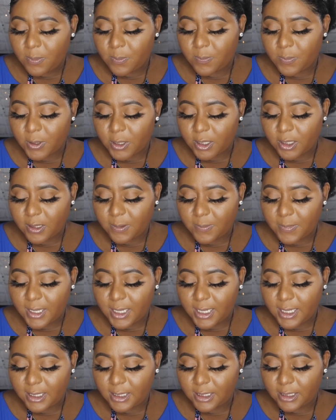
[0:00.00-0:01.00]

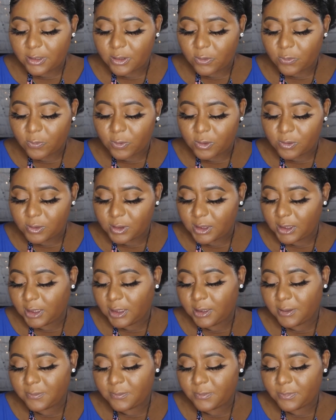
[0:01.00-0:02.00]
bergamot and
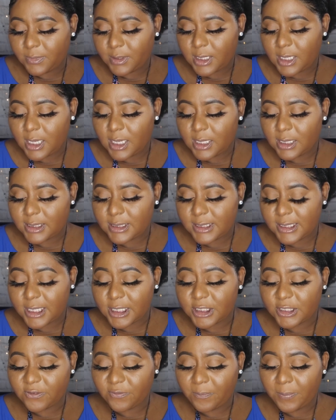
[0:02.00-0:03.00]
neroli
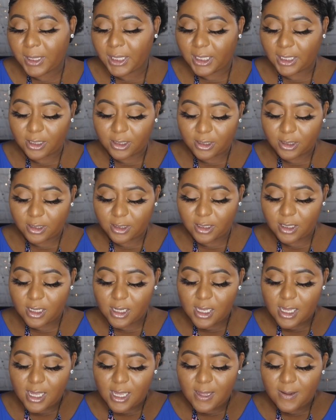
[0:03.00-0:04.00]
touch of pear
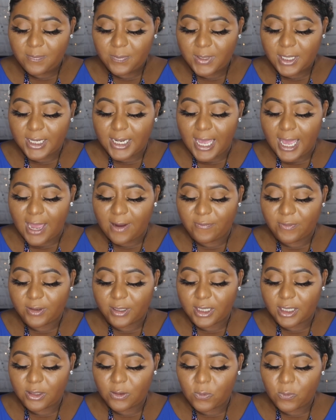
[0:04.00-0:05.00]
an
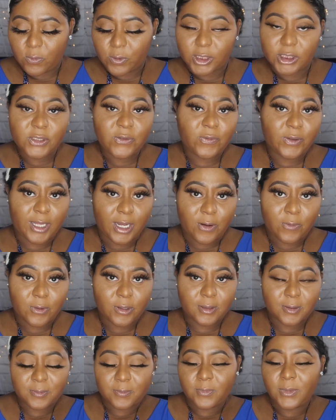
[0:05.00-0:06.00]
African orange
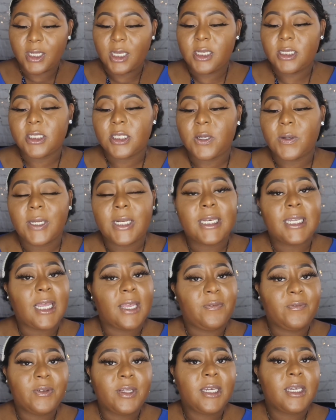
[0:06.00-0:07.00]
flower. So it
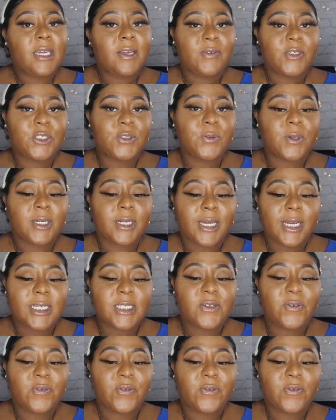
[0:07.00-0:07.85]
definitely gives you a nice